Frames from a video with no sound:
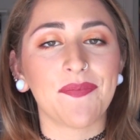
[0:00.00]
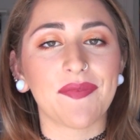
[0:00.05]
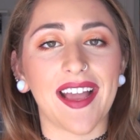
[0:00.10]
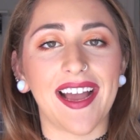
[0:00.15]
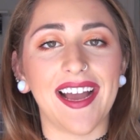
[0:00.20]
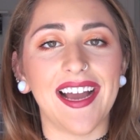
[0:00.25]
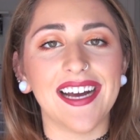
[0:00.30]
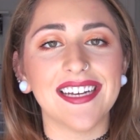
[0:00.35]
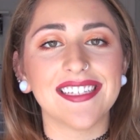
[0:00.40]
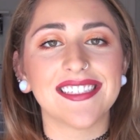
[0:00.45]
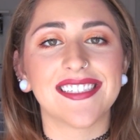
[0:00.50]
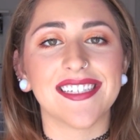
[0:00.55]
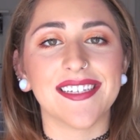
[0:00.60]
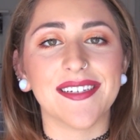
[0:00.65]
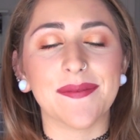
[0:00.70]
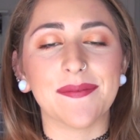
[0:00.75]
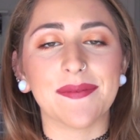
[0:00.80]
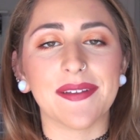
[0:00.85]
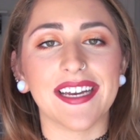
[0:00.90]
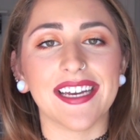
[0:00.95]
I asked
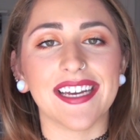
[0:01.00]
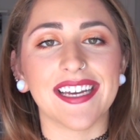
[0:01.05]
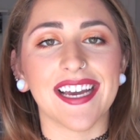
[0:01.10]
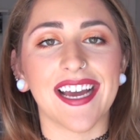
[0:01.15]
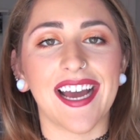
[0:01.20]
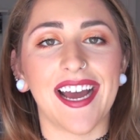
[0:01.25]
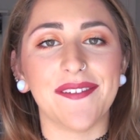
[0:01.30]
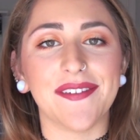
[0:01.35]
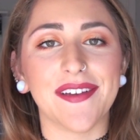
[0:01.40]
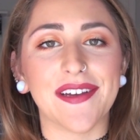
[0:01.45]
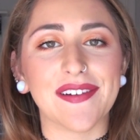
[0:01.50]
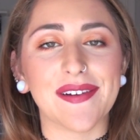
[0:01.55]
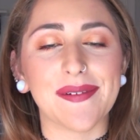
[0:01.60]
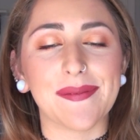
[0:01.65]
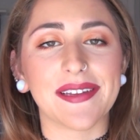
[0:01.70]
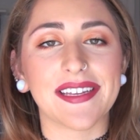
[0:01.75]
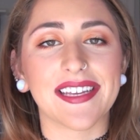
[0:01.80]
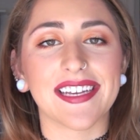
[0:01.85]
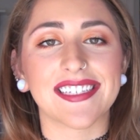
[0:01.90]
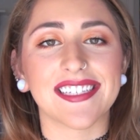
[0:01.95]
him, like, have you ever
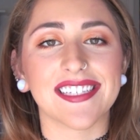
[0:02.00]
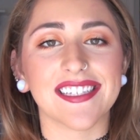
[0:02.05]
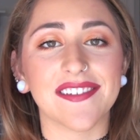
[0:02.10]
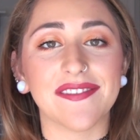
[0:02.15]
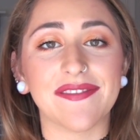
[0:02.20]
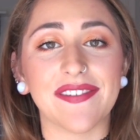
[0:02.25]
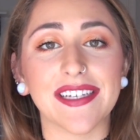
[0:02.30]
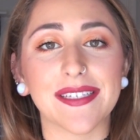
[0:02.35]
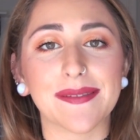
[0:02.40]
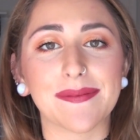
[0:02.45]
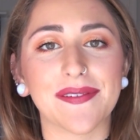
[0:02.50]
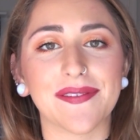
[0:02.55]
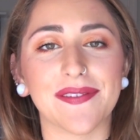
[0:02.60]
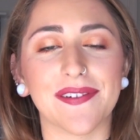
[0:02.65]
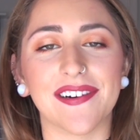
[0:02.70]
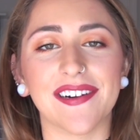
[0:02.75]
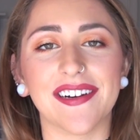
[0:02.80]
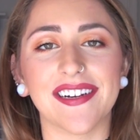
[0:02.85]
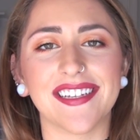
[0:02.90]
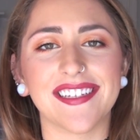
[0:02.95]
been kicked in the face
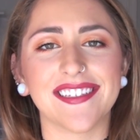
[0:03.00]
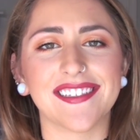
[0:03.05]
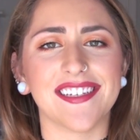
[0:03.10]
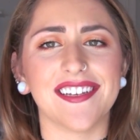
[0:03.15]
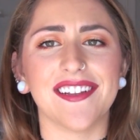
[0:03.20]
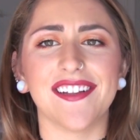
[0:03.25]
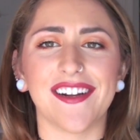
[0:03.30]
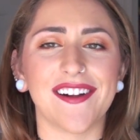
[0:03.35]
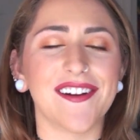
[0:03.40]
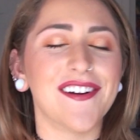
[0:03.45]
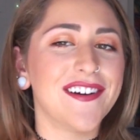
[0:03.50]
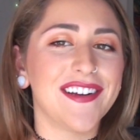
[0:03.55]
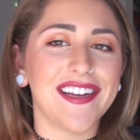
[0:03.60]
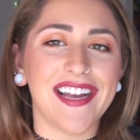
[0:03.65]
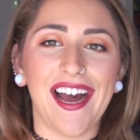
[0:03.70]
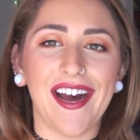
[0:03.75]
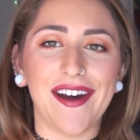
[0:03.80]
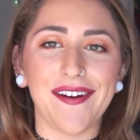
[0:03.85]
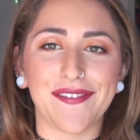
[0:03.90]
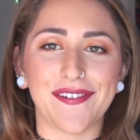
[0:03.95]
before? And he said, like, oh
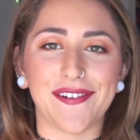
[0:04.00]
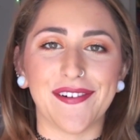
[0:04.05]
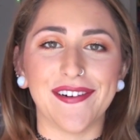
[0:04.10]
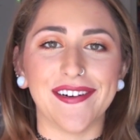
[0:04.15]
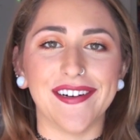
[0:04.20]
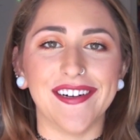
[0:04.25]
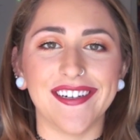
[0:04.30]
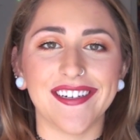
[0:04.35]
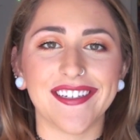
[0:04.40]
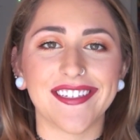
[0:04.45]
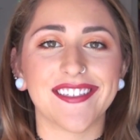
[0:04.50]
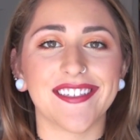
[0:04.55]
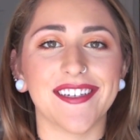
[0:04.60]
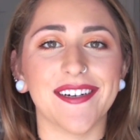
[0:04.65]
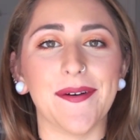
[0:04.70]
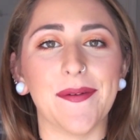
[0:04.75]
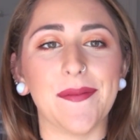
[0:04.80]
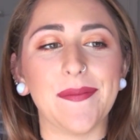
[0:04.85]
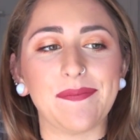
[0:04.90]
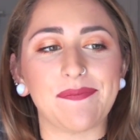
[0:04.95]
yeah, of course.
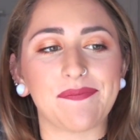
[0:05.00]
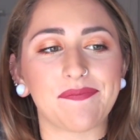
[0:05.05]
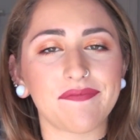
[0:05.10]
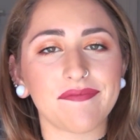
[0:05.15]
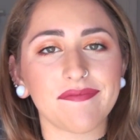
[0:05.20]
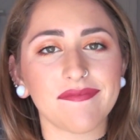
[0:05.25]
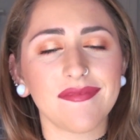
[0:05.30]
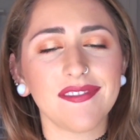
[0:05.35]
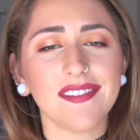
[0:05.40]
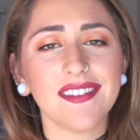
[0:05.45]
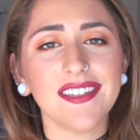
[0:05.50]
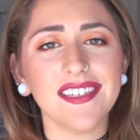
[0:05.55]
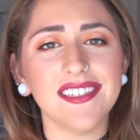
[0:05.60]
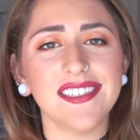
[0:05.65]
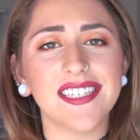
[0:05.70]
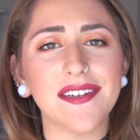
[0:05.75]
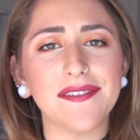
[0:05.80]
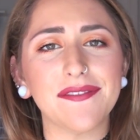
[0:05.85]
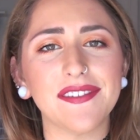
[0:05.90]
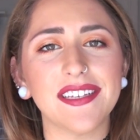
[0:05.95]
So
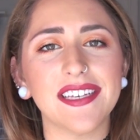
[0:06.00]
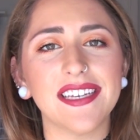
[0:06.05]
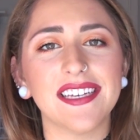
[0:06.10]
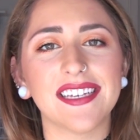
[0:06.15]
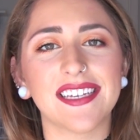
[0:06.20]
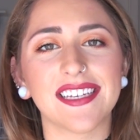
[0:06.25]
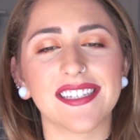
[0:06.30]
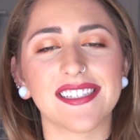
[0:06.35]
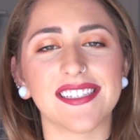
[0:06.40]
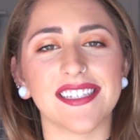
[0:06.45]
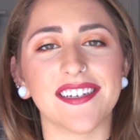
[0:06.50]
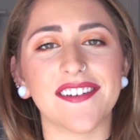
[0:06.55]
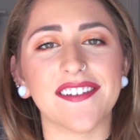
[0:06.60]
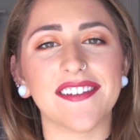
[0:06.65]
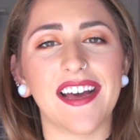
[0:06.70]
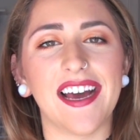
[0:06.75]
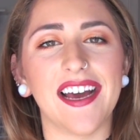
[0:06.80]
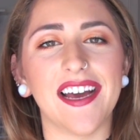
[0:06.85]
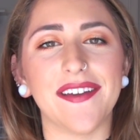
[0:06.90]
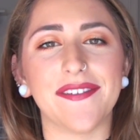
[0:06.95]
definitely consider
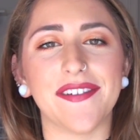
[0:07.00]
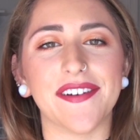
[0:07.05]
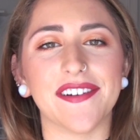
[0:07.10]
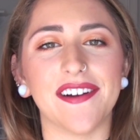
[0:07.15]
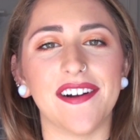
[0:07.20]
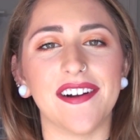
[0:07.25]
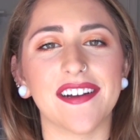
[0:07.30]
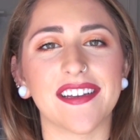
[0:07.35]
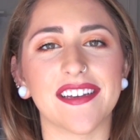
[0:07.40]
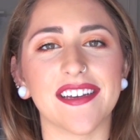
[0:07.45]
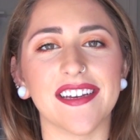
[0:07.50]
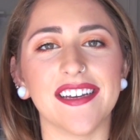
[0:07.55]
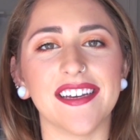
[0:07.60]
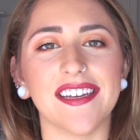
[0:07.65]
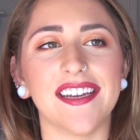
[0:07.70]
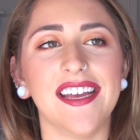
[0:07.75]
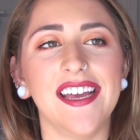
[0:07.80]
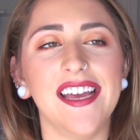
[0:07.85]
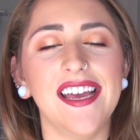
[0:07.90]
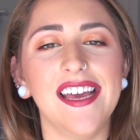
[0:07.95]
that if you're not
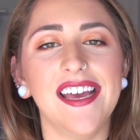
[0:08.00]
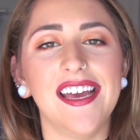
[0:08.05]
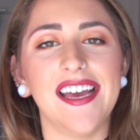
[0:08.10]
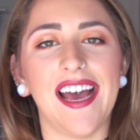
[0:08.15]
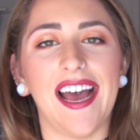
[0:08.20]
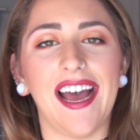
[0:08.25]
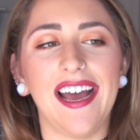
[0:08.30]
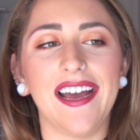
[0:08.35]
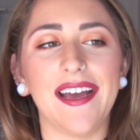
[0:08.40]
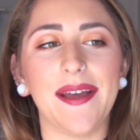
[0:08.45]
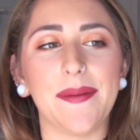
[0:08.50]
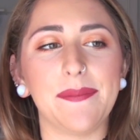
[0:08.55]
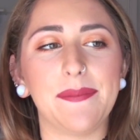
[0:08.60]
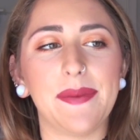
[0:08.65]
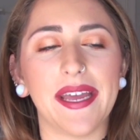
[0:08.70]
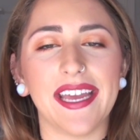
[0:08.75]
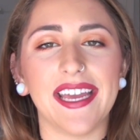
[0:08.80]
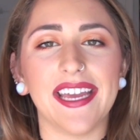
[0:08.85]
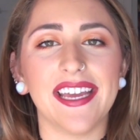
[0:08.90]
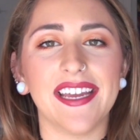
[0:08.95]
good at
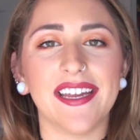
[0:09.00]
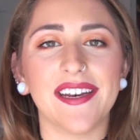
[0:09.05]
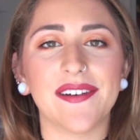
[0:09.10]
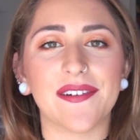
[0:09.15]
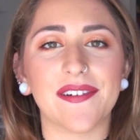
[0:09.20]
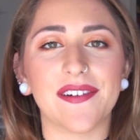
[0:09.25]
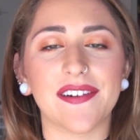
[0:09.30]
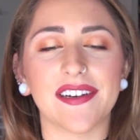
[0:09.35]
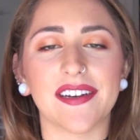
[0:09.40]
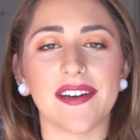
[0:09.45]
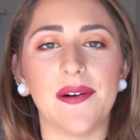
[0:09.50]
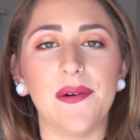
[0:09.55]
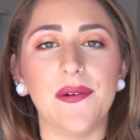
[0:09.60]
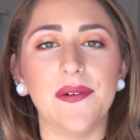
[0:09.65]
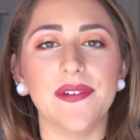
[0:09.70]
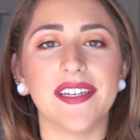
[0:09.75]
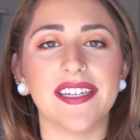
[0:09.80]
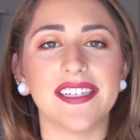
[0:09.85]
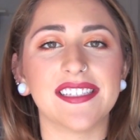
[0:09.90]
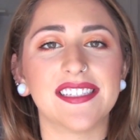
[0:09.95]
pain or
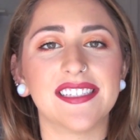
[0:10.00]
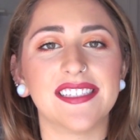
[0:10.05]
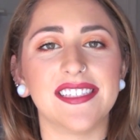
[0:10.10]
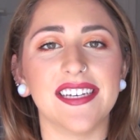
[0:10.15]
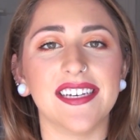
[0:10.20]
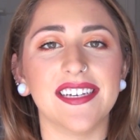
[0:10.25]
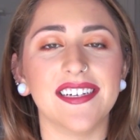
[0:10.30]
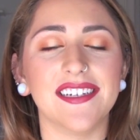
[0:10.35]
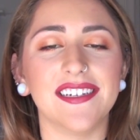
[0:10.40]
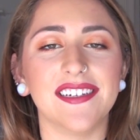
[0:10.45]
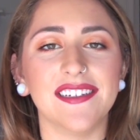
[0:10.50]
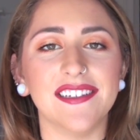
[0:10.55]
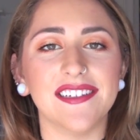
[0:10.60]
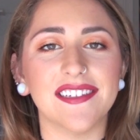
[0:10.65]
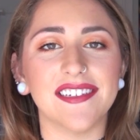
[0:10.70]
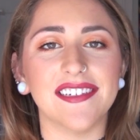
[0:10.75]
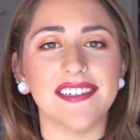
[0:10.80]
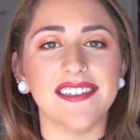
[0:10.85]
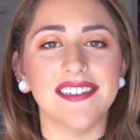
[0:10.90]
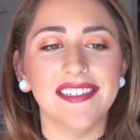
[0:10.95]
holding still,
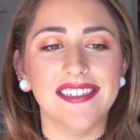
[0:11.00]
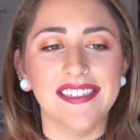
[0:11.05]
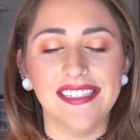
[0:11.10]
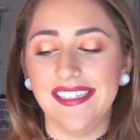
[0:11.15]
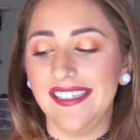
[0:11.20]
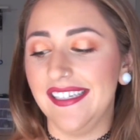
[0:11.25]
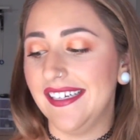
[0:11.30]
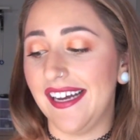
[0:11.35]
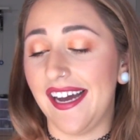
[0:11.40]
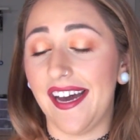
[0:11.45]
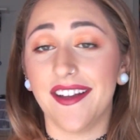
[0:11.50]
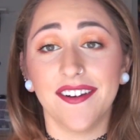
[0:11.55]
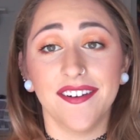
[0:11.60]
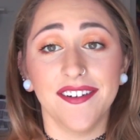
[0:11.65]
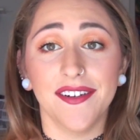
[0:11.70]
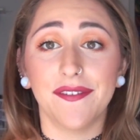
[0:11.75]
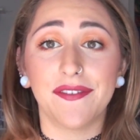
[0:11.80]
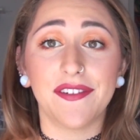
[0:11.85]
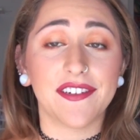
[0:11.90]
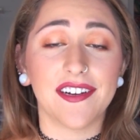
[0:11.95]
or I don't
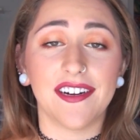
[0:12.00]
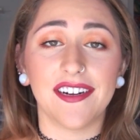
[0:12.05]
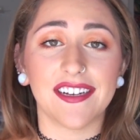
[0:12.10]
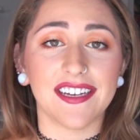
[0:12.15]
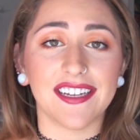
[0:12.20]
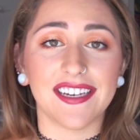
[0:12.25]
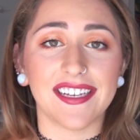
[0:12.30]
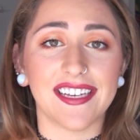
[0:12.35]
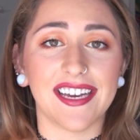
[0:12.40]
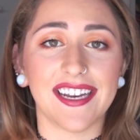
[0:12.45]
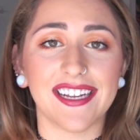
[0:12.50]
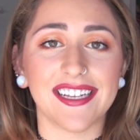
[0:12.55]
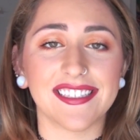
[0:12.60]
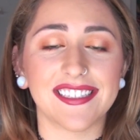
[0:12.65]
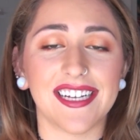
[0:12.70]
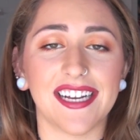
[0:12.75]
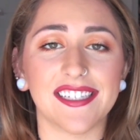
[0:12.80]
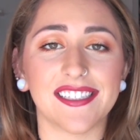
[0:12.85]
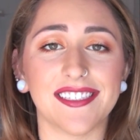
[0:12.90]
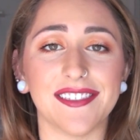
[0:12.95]
know, if you're not good at getting
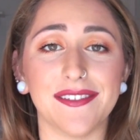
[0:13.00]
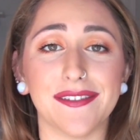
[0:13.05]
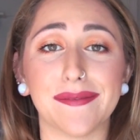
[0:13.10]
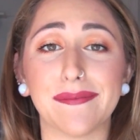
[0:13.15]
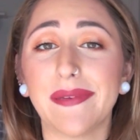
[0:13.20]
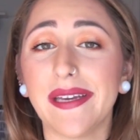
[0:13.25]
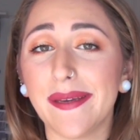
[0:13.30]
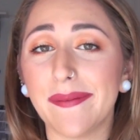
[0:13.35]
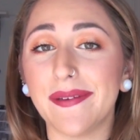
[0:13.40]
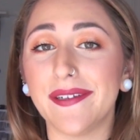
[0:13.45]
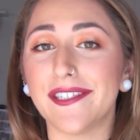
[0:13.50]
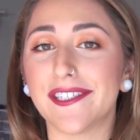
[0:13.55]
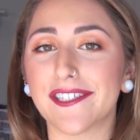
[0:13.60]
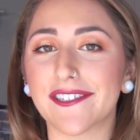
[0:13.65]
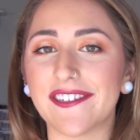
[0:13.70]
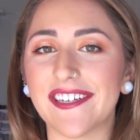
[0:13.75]
tattoos, maybe you should